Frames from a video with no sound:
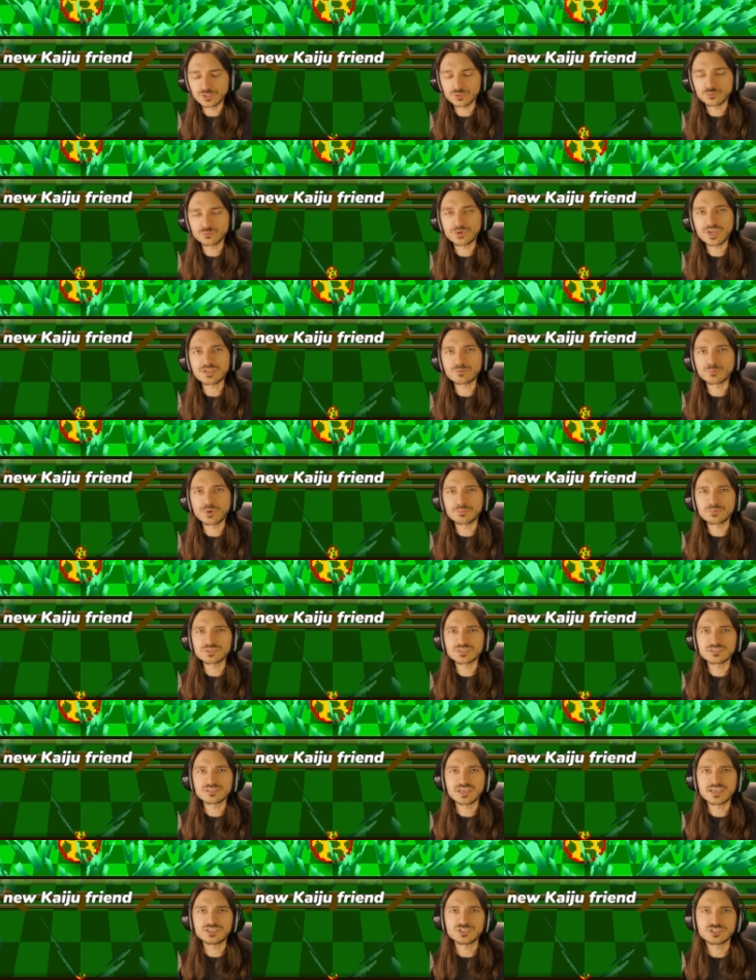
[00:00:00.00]
great
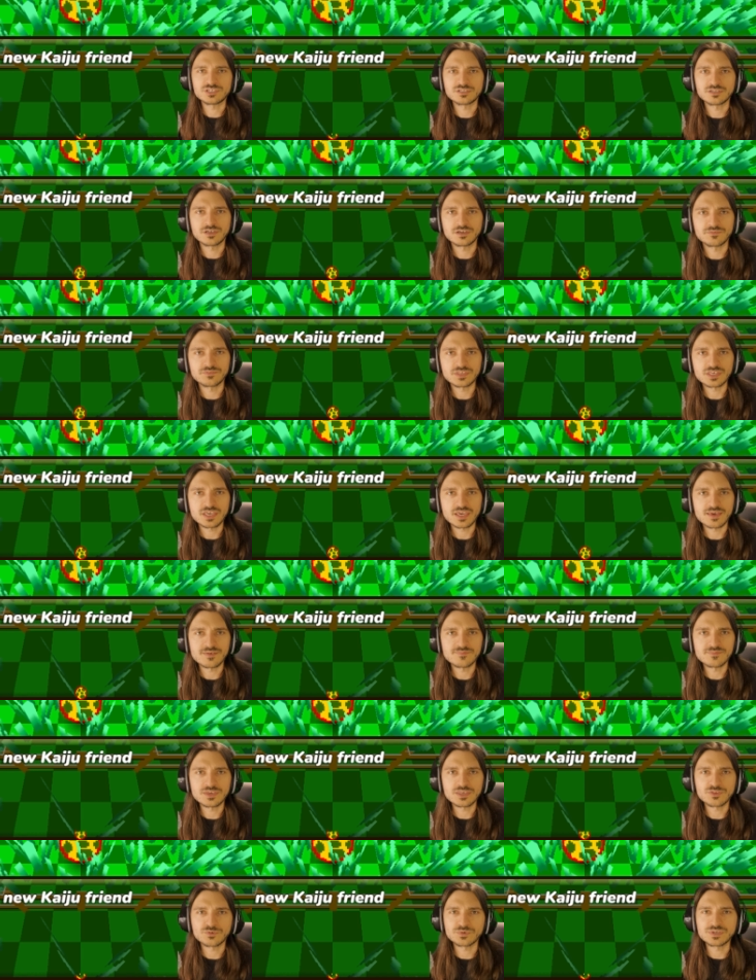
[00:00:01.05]
representation of the
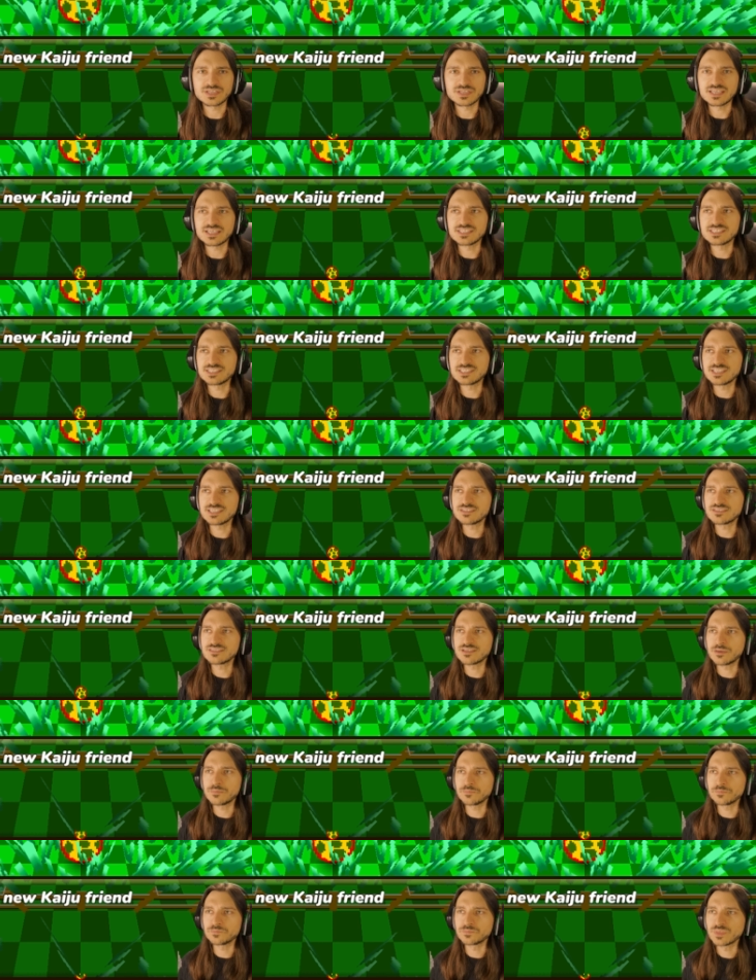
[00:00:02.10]
MV3D
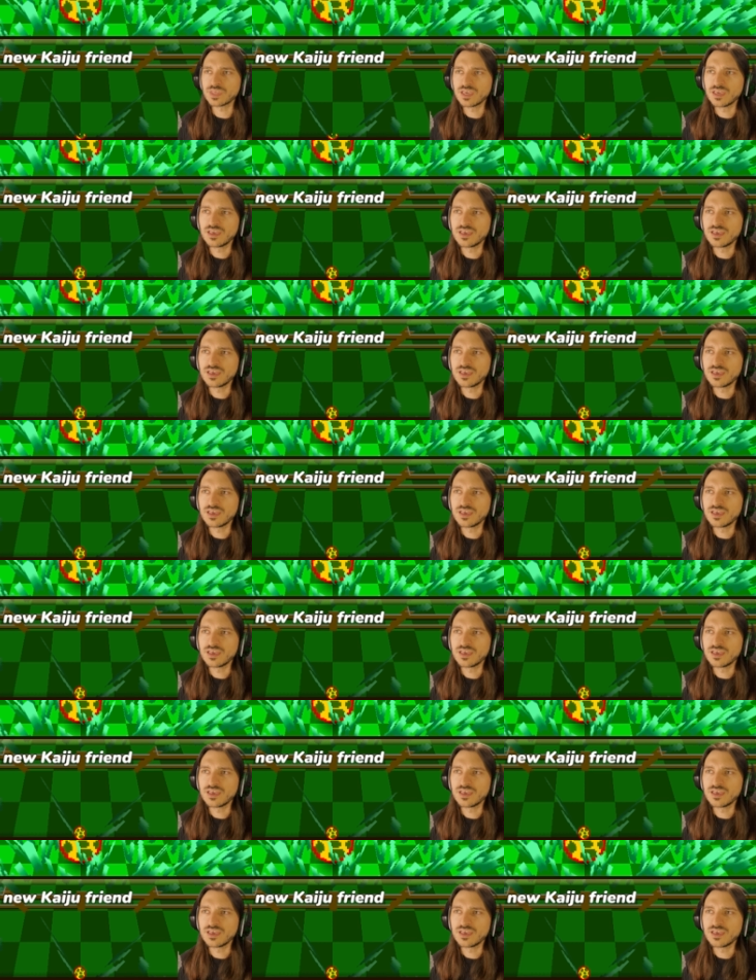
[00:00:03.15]
system,